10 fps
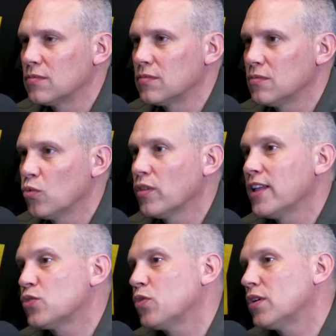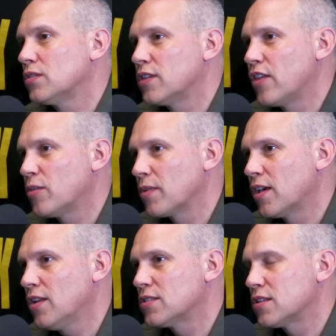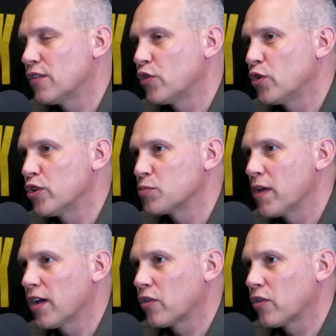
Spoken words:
Mm-hmm. Well, that's what Nathan McKinnon said a few years back.